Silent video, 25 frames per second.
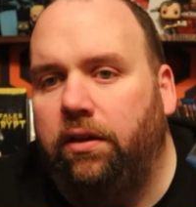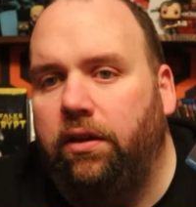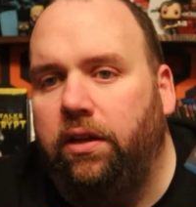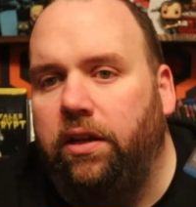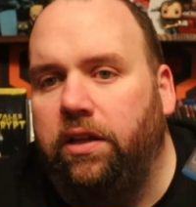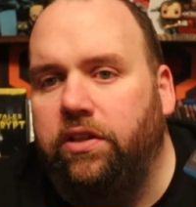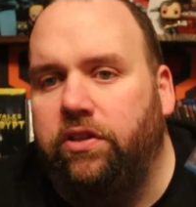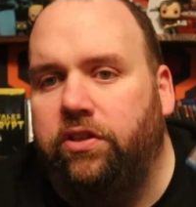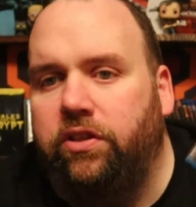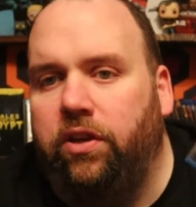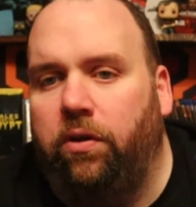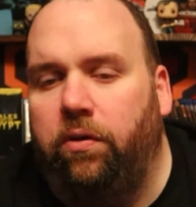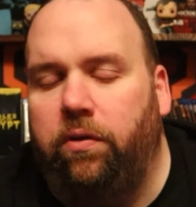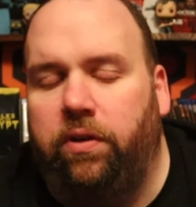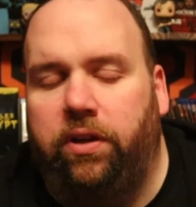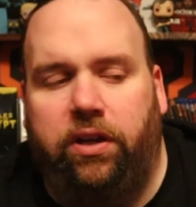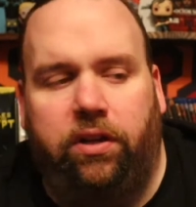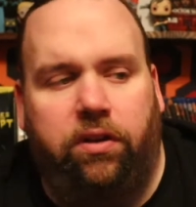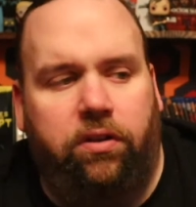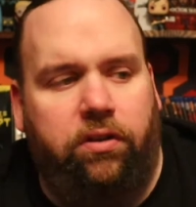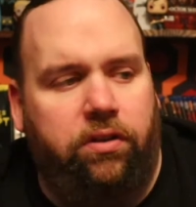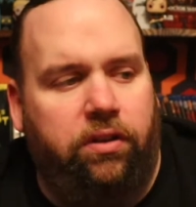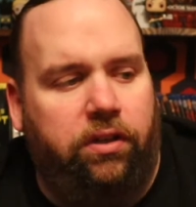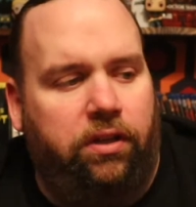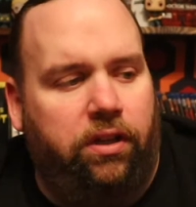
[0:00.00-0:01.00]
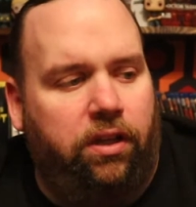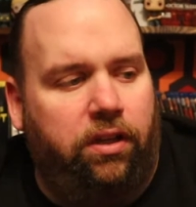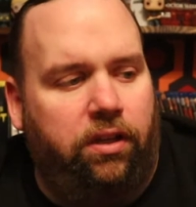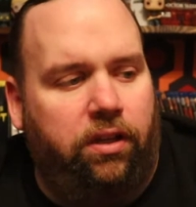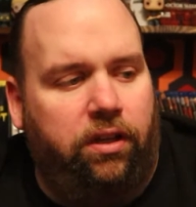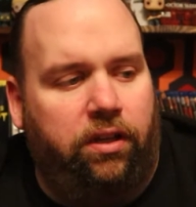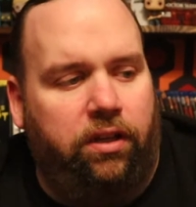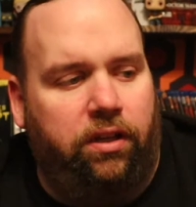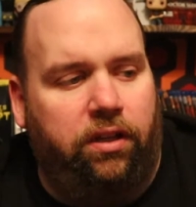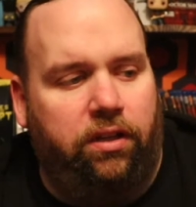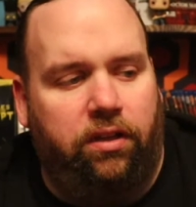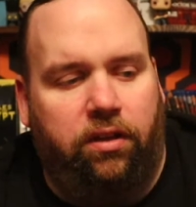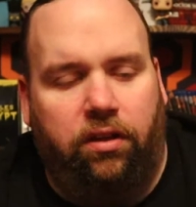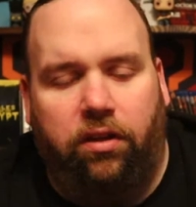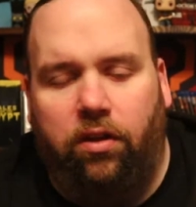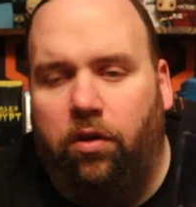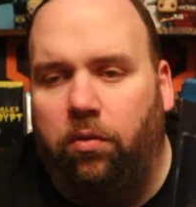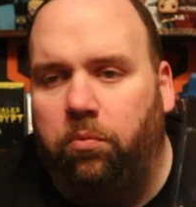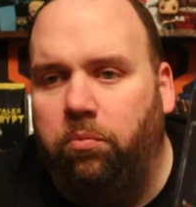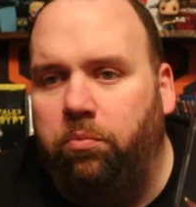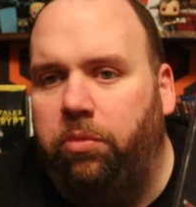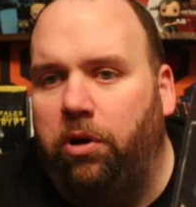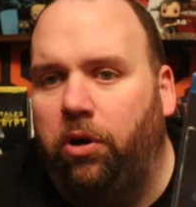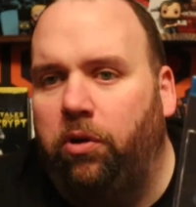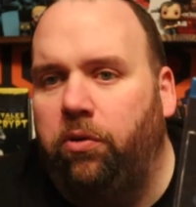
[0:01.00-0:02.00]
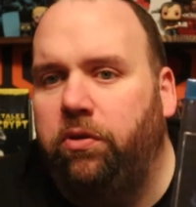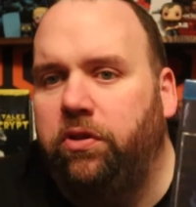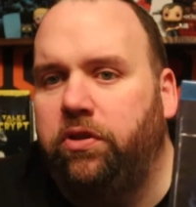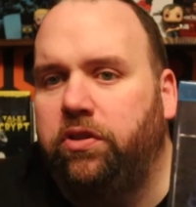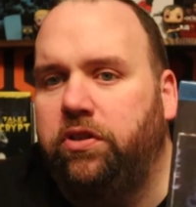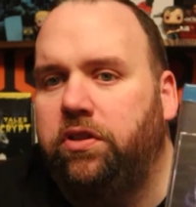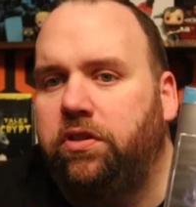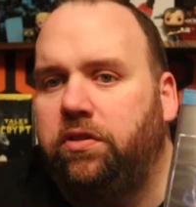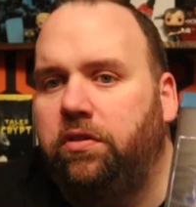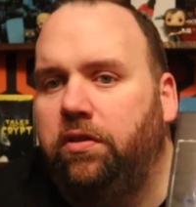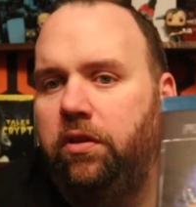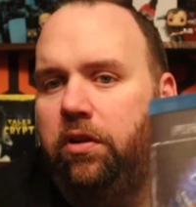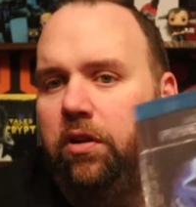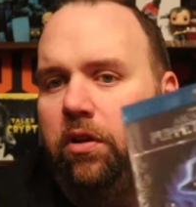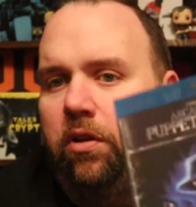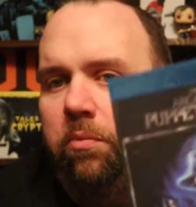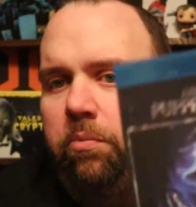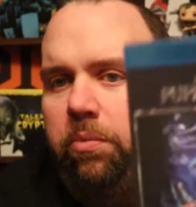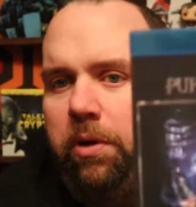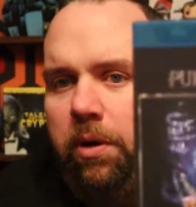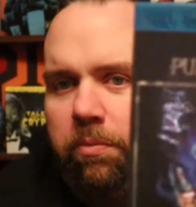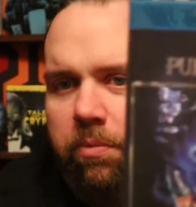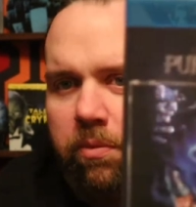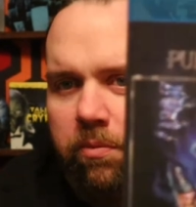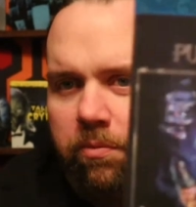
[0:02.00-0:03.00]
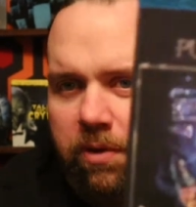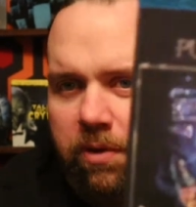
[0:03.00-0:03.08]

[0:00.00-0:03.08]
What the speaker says: And so here you got like a little Puppet